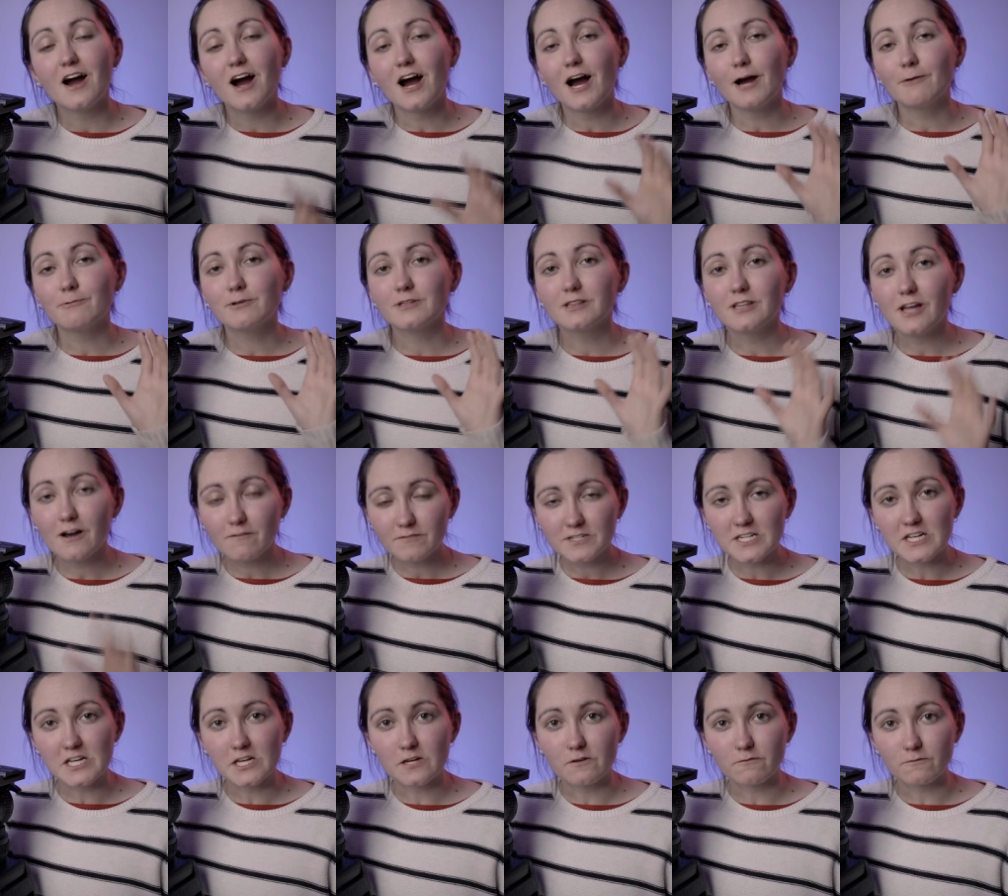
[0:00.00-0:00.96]
I would love
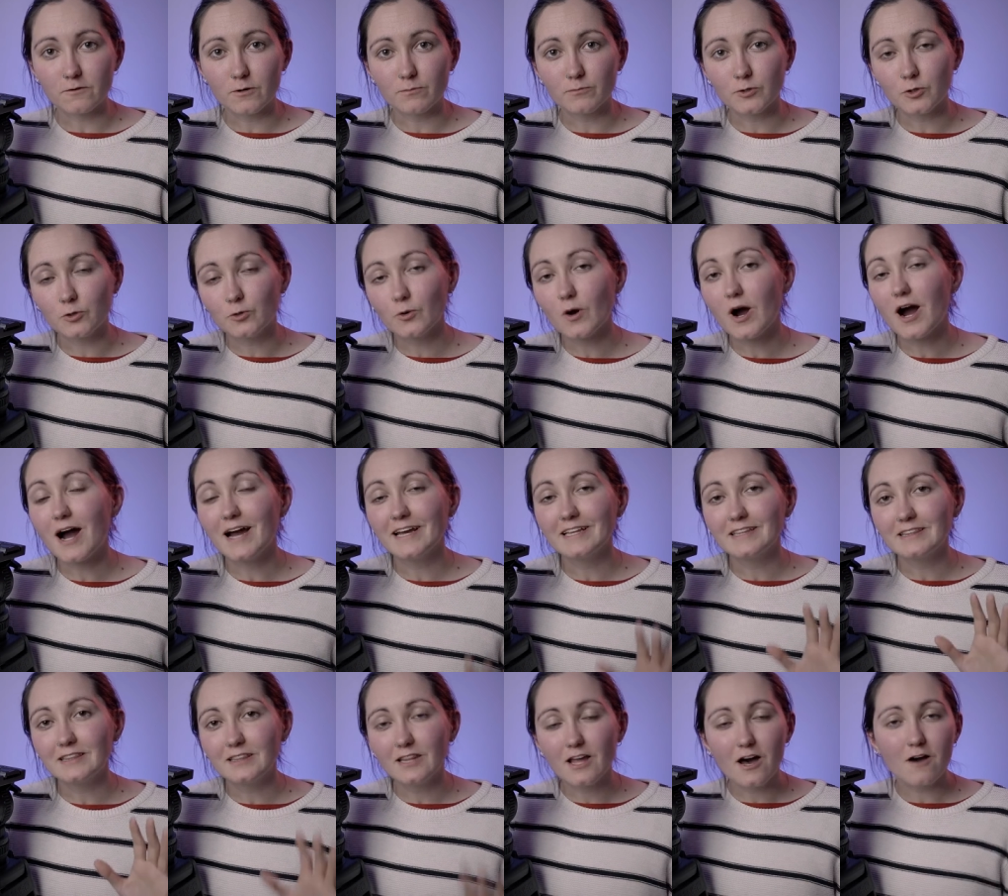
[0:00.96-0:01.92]
to hear from you. I
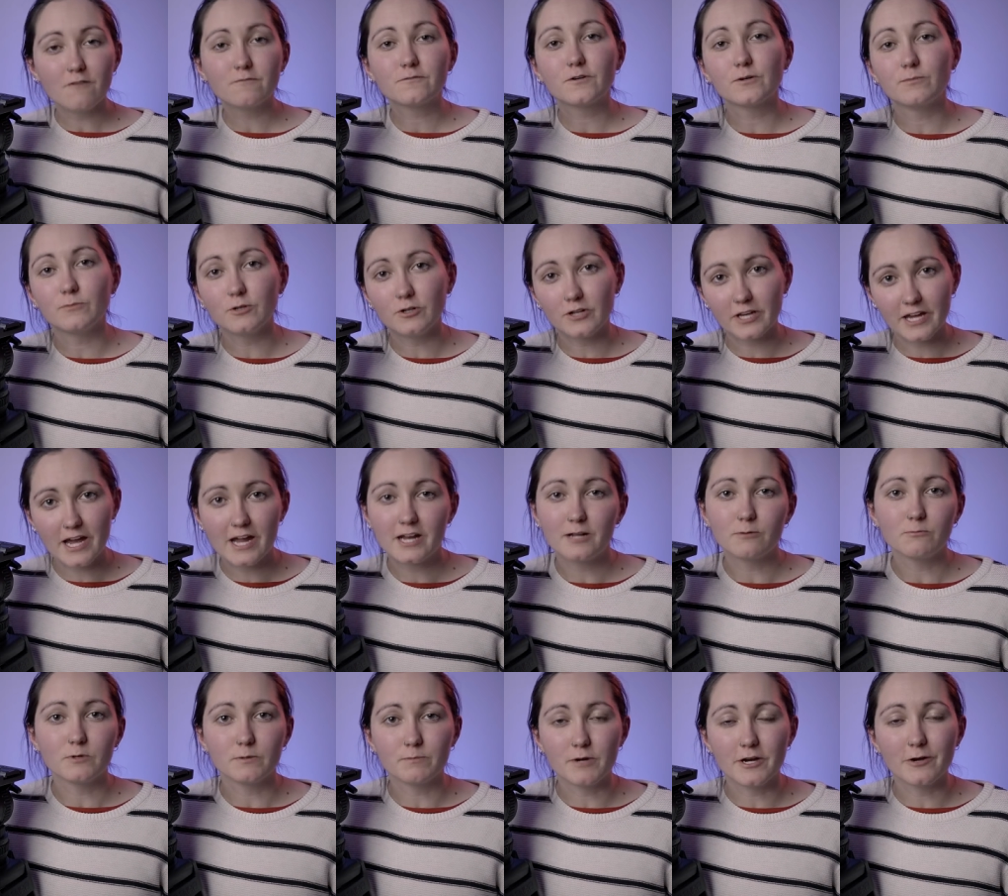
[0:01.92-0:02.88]
love
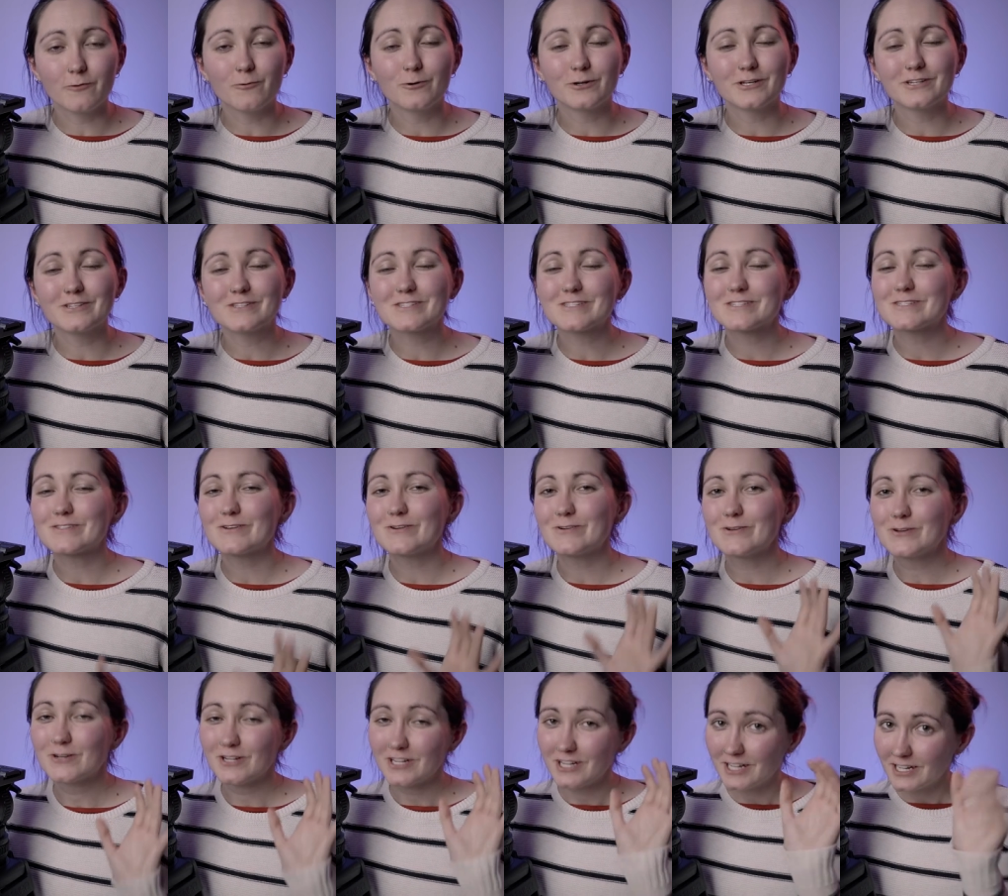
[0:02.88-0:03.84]
communicating with my audience,
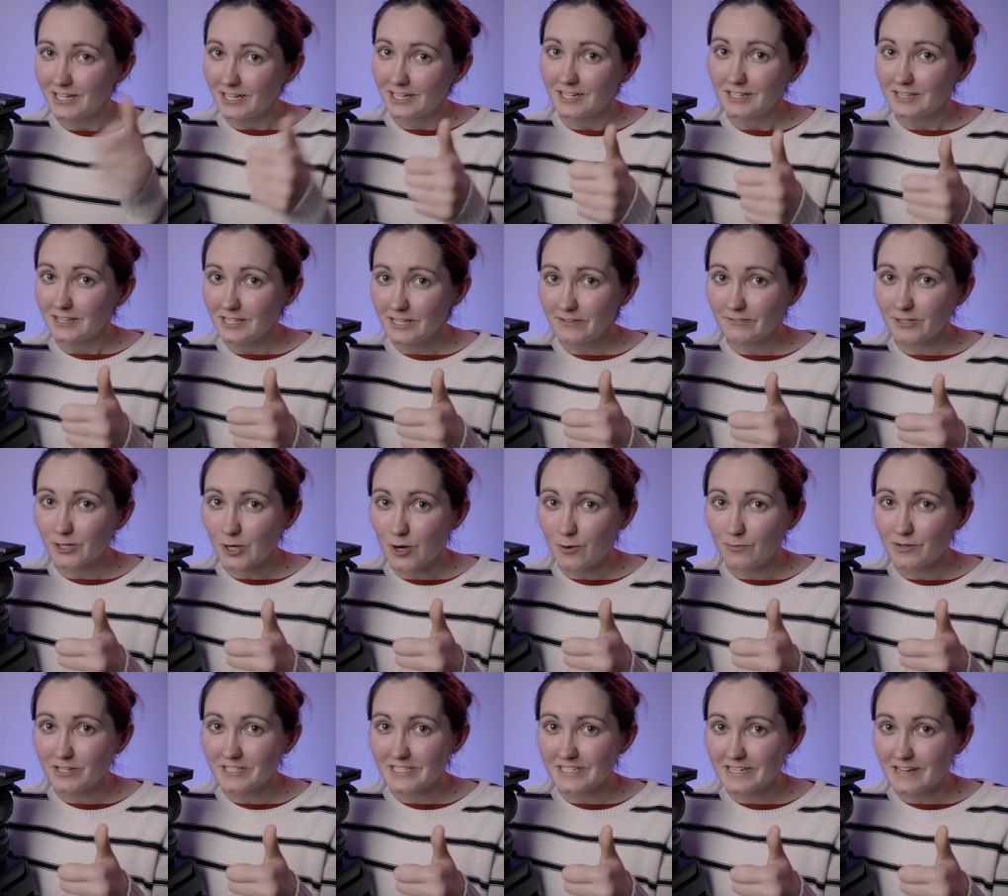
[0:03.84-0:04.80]
so leave a
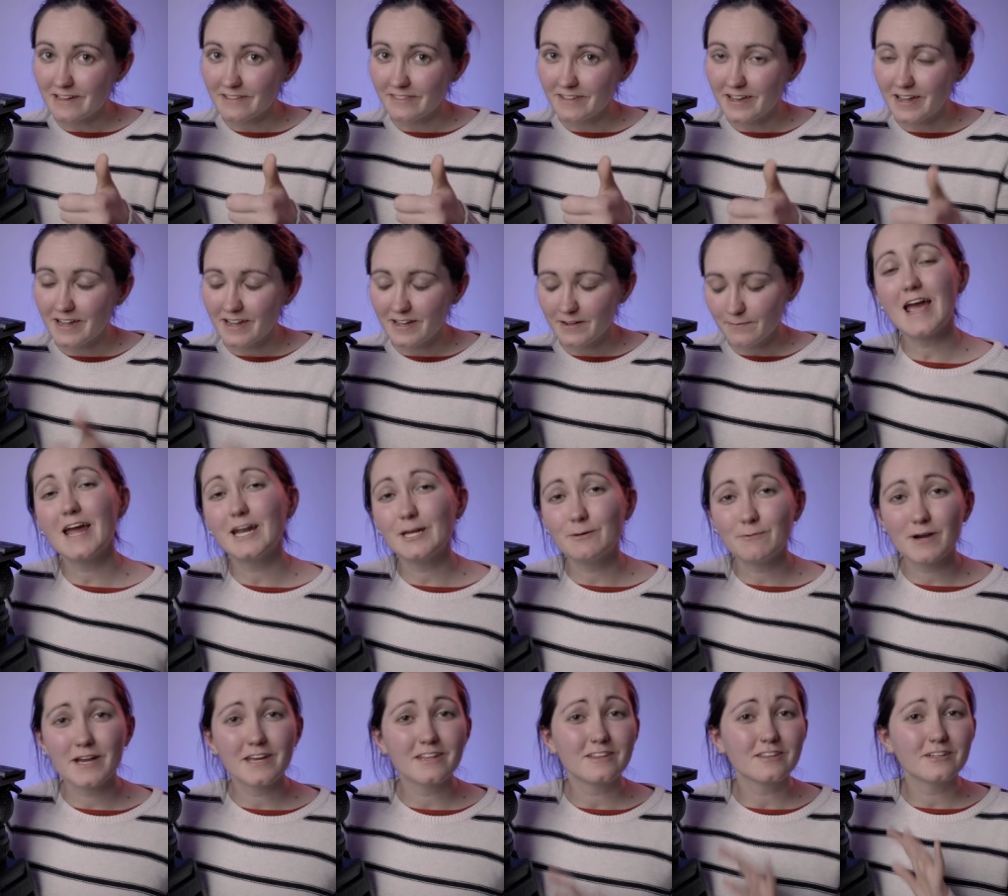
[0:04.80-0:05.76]
comment down there.
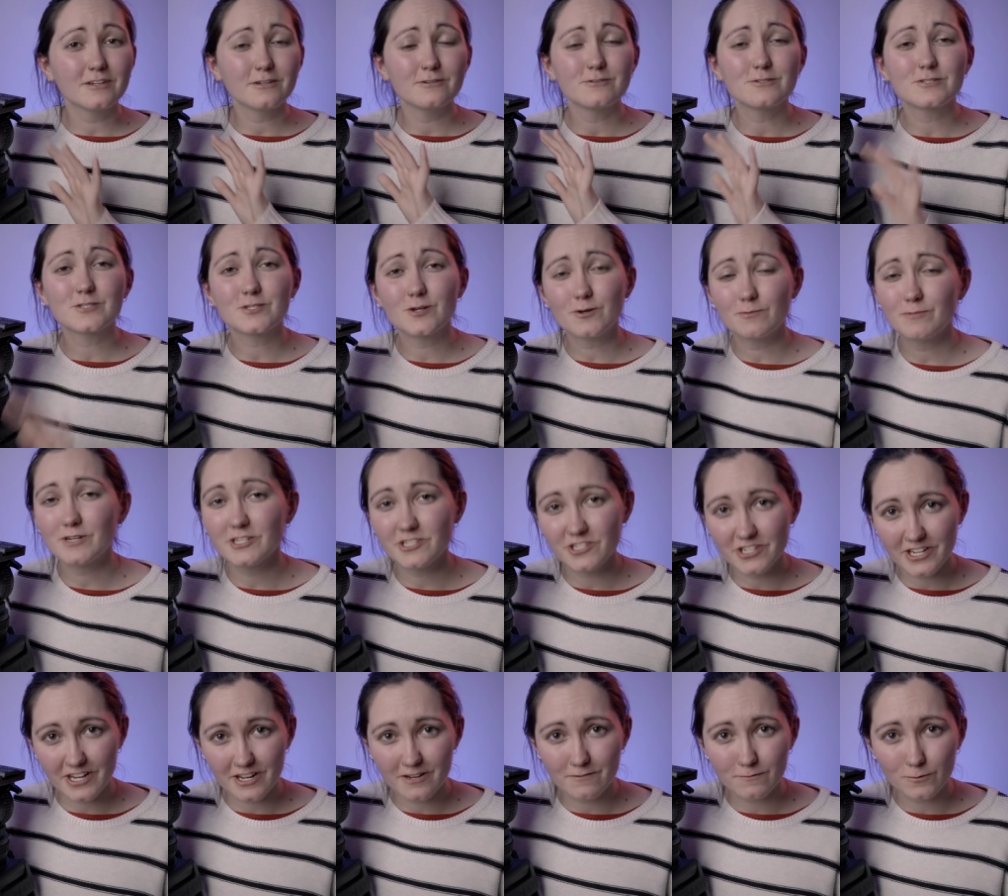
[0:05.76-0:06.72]
Anyway, thank you so much
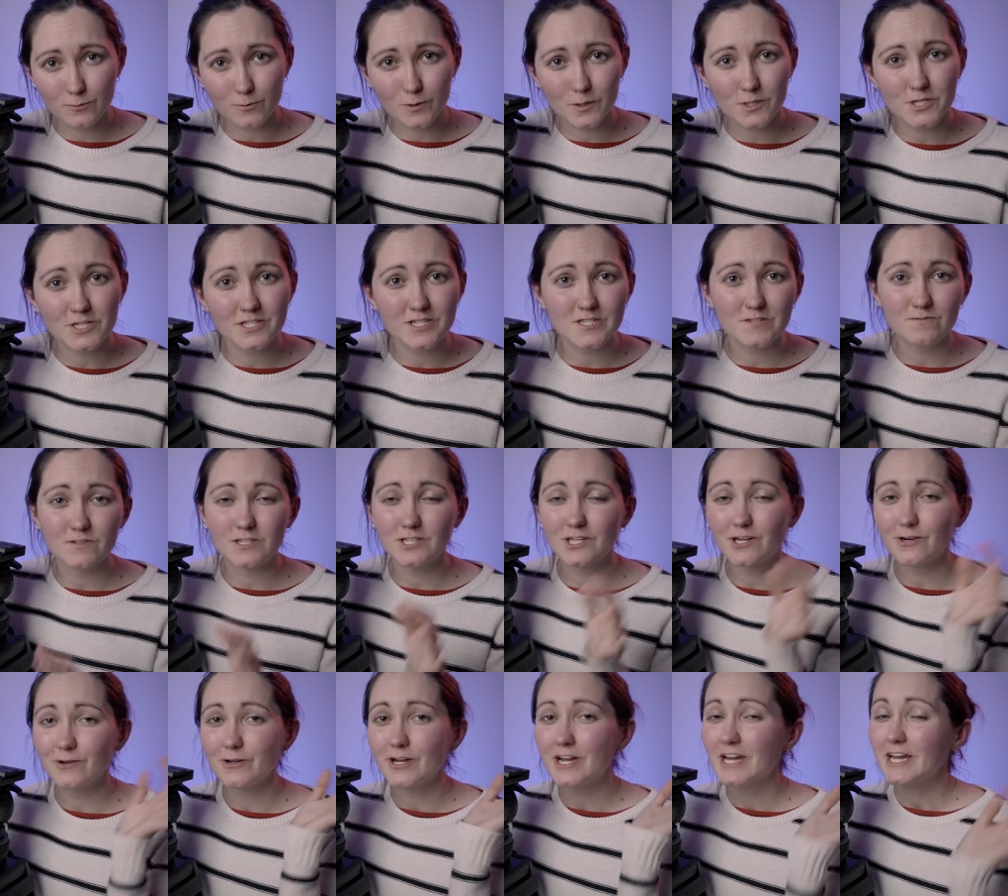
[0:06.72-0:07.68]
again for watching this
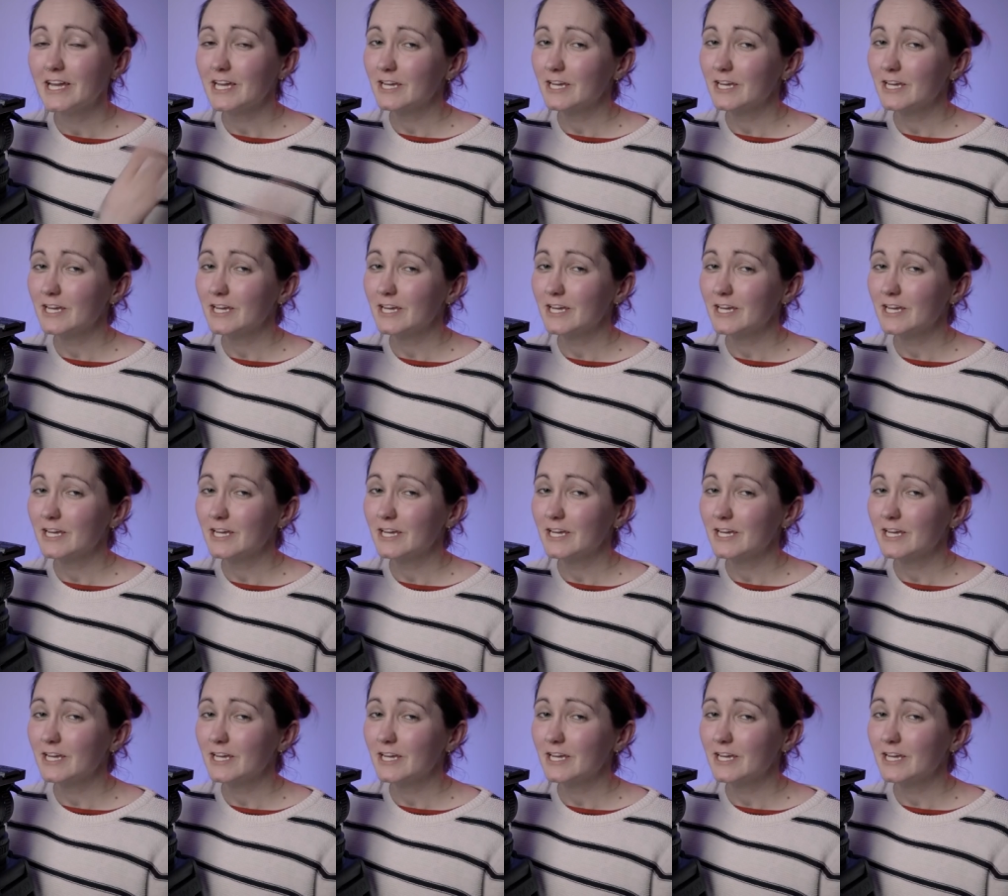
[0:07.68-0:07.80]
video.